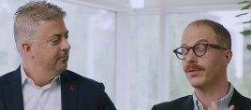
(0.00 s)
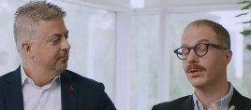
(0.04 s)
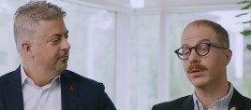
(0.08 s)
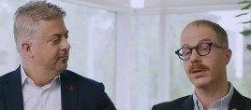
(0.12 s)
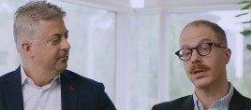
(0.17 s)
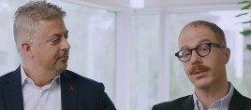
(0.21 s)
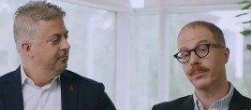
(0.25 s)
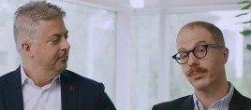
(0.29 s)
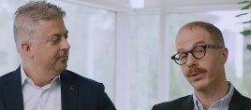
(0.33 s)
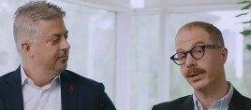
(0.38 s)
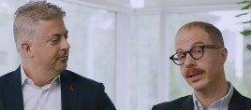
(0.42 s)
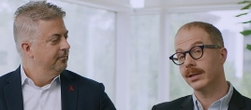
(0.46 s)
Speaker 1: If you
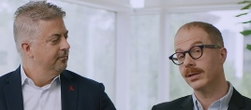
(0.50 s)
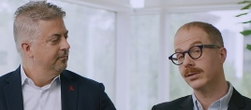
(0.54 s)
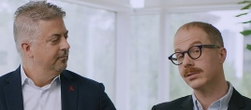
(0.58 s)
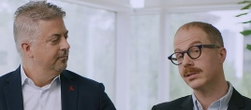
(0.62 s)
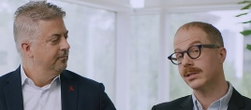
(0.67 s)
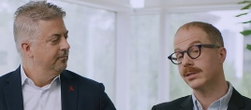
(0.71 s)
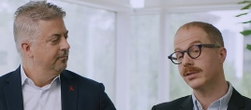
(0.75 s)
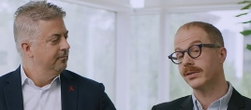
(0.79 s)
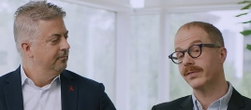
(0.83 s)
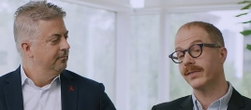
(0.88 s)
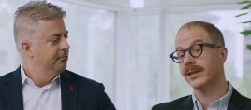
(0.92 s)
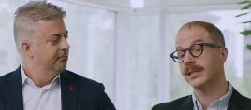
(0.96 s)
can bring
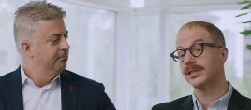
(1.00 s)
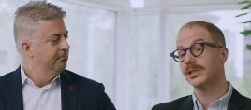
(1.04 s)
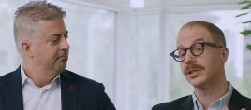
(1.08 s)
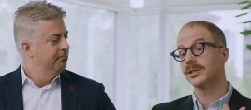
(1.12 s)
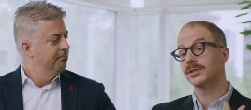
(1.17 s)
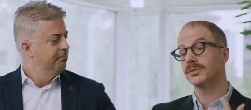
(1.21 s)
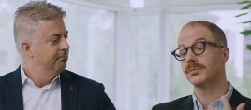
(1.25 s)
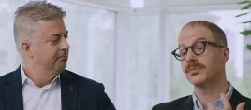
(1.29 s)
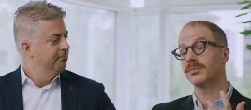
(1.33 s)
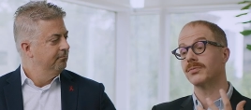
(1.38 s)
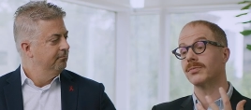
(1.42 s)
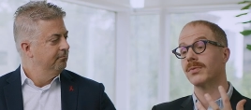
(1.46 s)
those
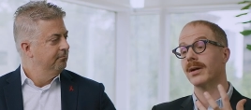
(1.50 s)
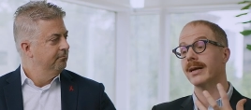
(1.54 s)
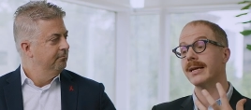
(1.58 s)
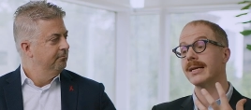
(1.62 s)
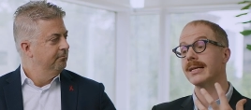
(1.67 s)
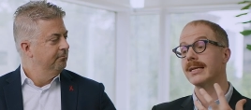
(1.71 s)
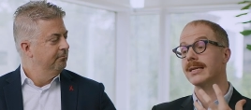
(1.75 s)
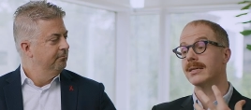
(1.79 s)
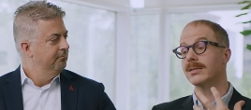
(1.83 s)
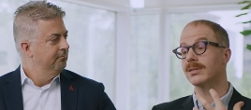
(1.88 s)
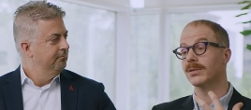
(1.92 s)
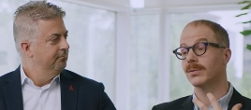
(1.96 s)
interventions
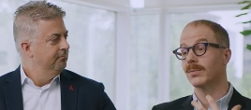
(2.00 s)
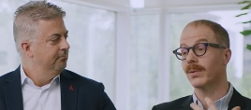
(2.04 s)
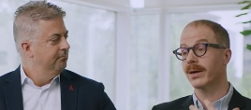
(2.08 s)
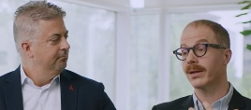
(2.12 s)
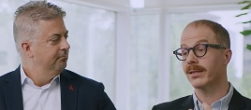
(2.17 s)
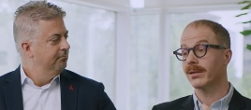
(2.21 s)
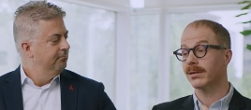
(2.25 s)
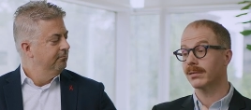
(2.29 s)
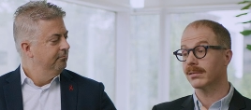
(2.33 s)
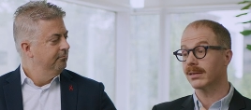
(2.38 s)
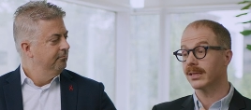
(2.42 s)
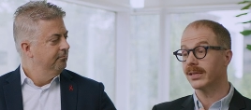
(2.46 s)
right into
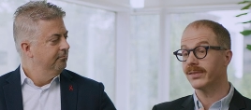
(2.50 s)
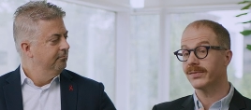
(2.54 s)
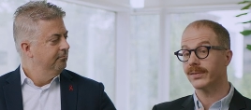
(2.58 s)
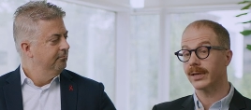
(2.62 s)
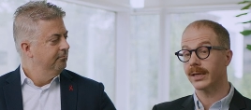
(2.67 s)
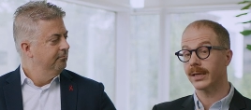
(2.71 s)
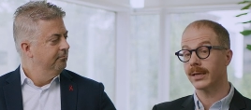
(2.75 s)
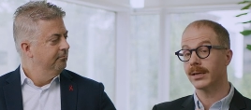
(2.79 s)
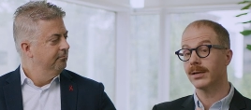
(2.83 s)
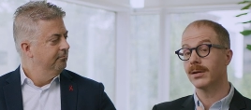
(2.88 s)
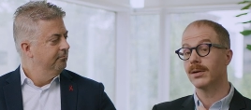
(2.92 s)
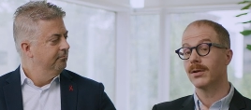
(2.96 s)
where they're
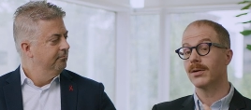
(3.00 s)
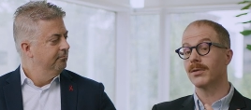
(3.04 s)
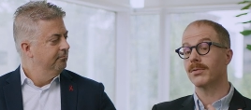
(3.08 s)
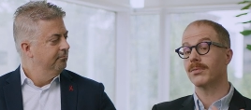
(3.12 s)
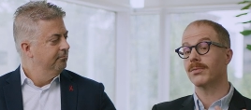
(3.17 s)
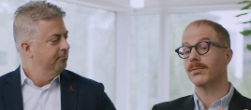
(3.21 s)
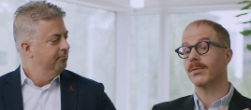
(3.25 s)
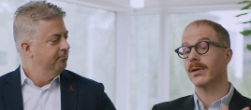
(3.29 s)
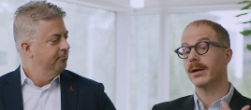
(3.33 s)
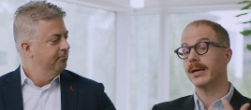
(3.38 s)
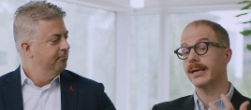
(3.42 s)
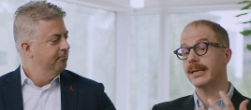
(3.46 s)
living,
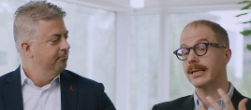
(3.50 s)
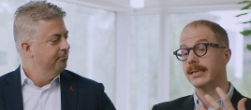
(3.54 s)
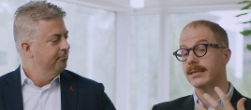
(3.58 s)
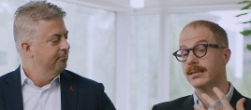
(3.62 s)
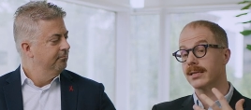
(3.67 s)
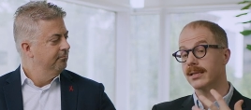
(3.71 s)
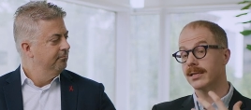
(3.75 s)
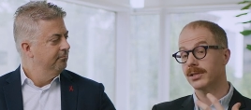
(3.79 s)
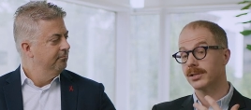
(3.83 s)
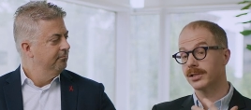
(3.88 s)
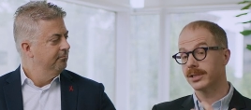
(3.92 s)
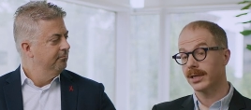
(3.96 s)
right
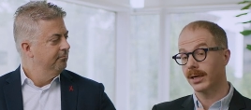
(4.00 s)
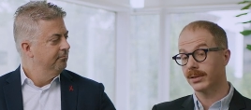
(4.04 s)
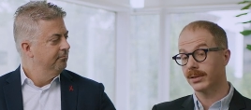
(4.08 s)
into the